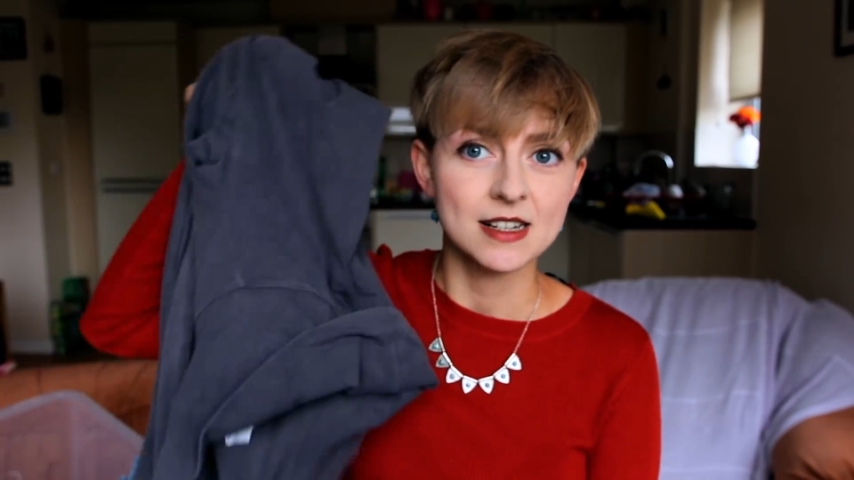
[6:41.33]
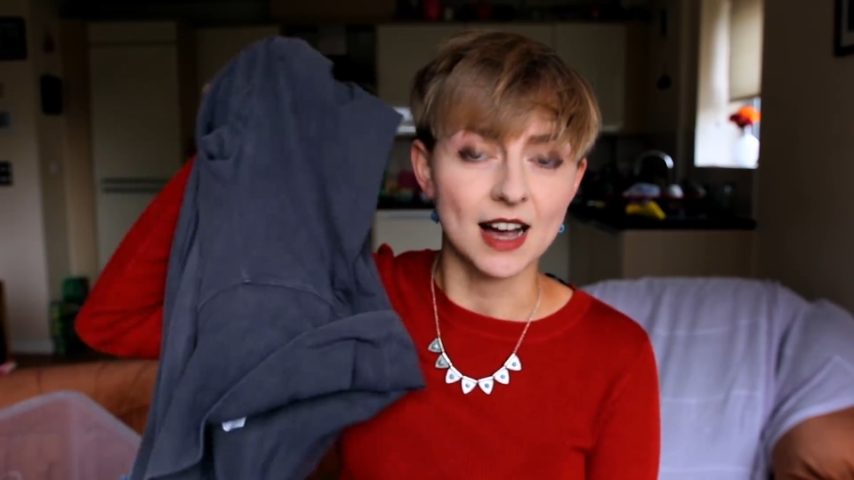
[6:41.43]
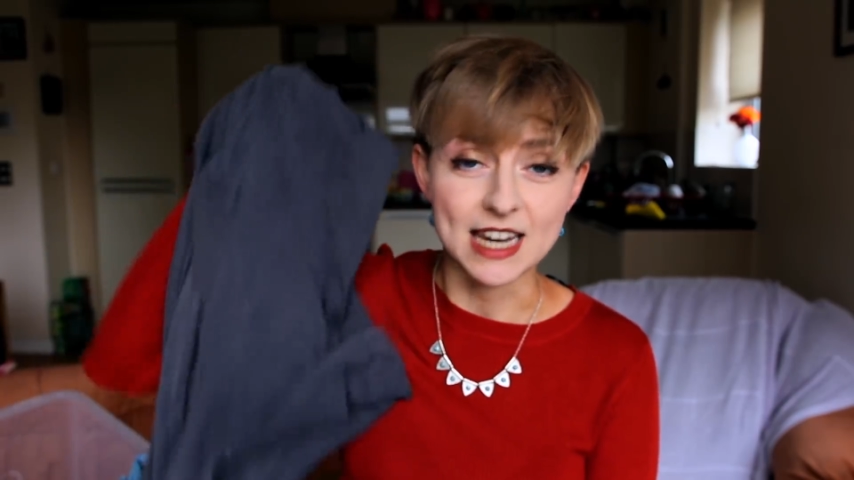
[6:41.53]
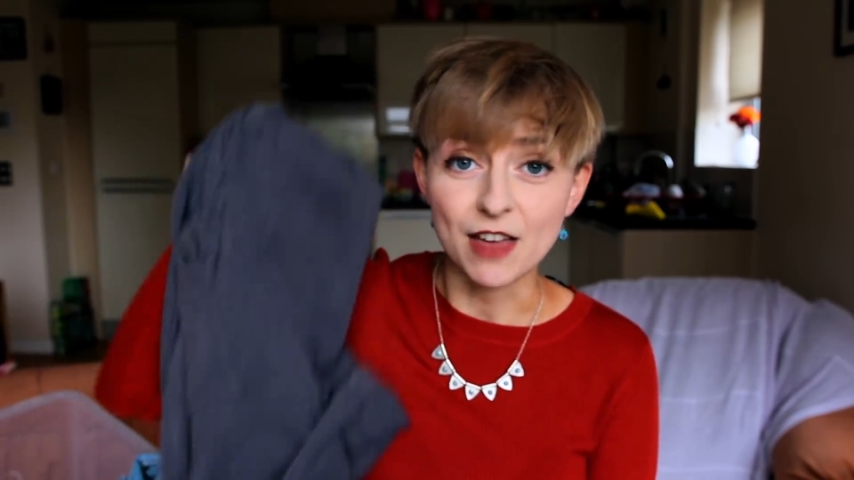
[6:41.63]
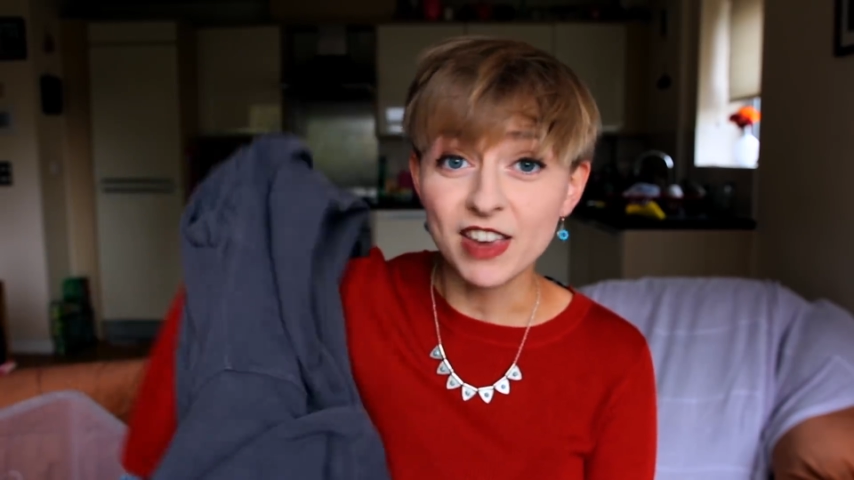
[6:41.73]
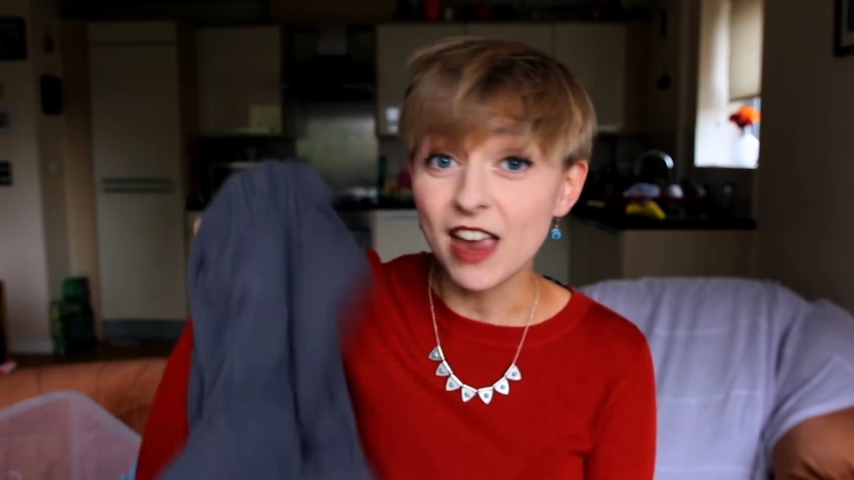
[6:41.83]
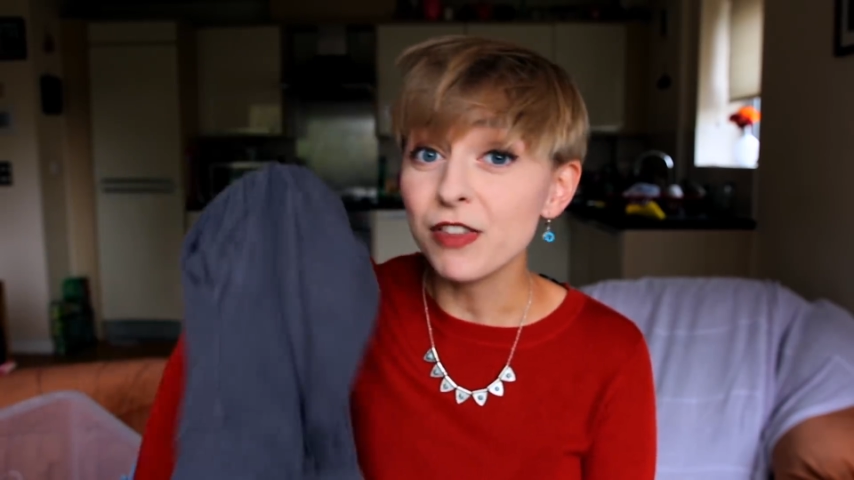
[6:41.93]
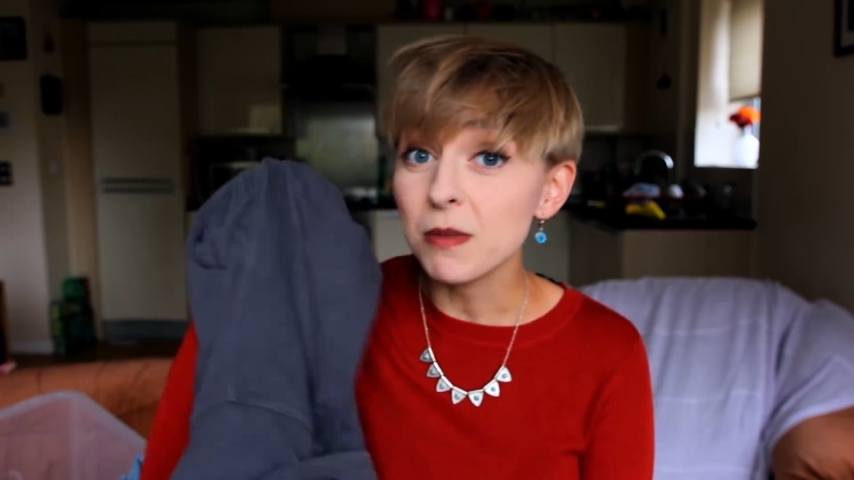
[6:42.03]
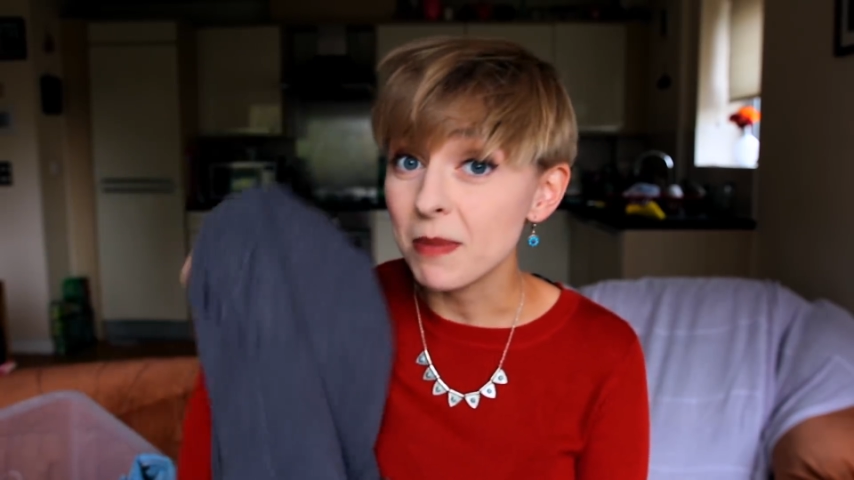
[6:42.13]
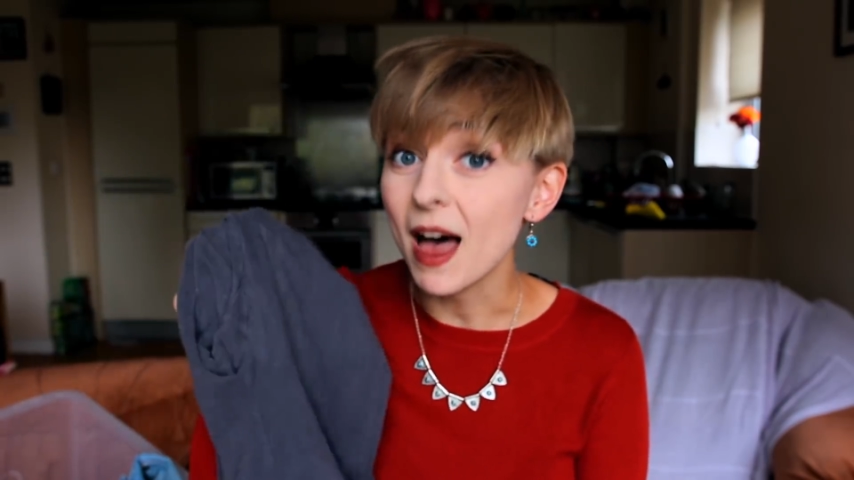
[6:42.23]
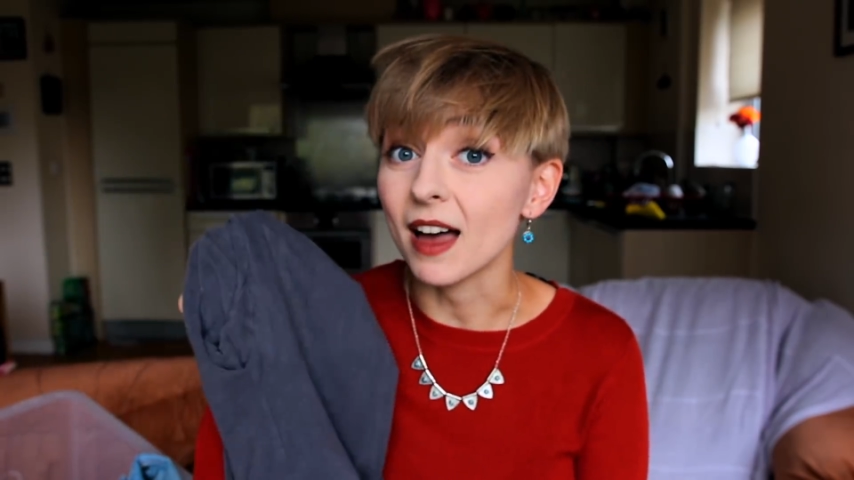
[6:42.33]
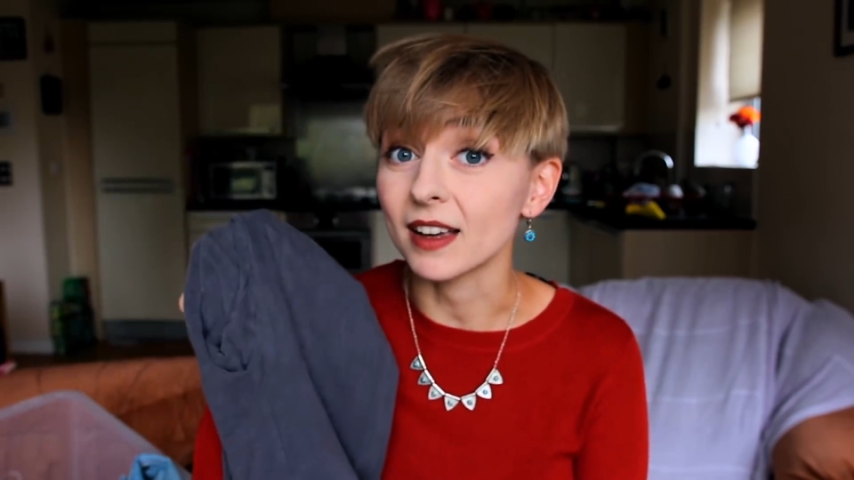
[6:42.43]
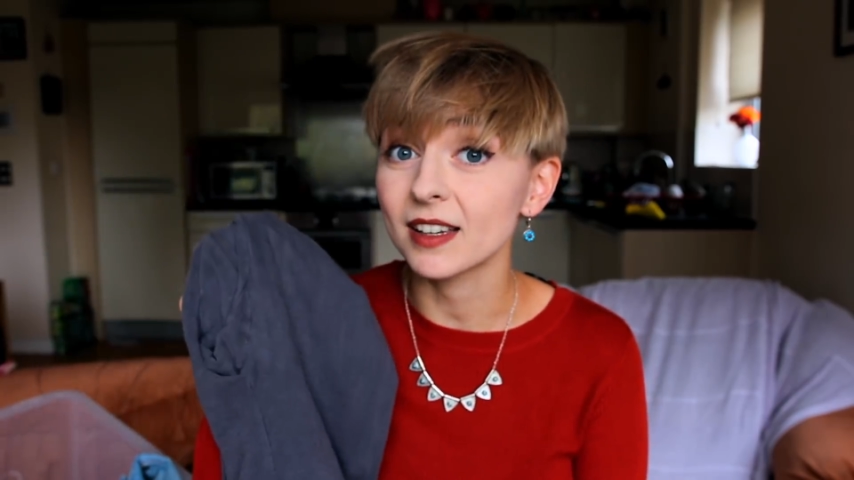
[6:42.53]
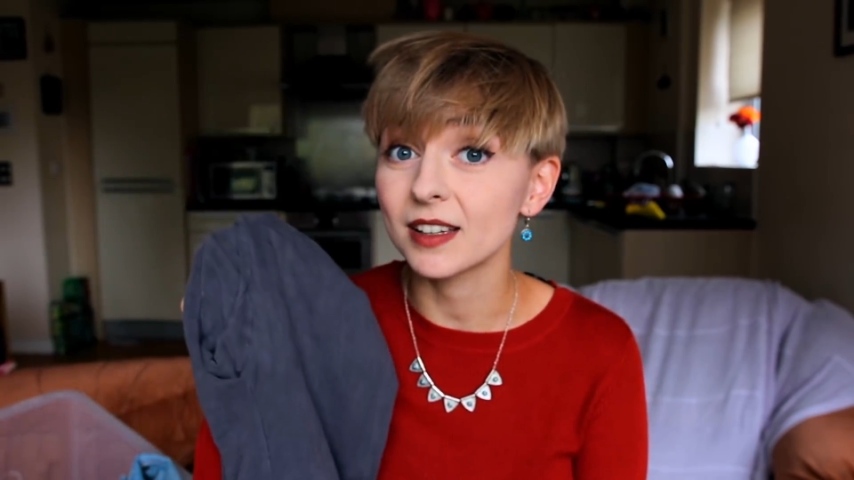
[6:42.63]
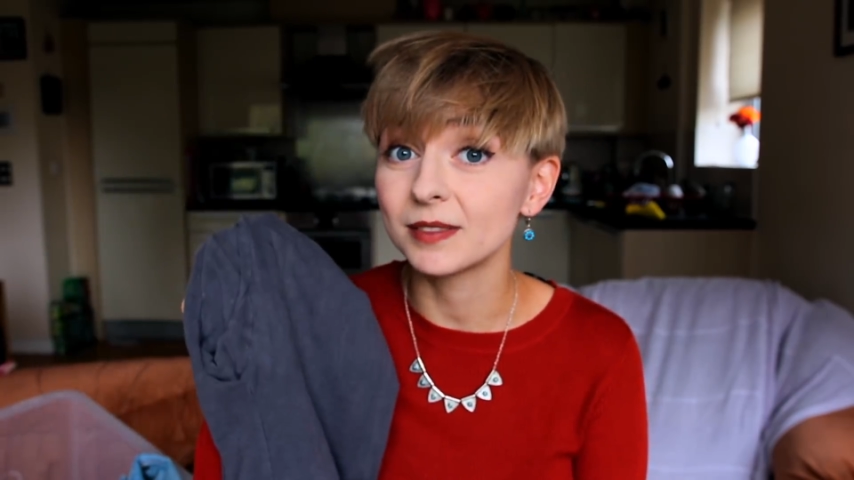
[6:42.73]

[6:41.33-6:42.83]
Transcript: I never gave them back.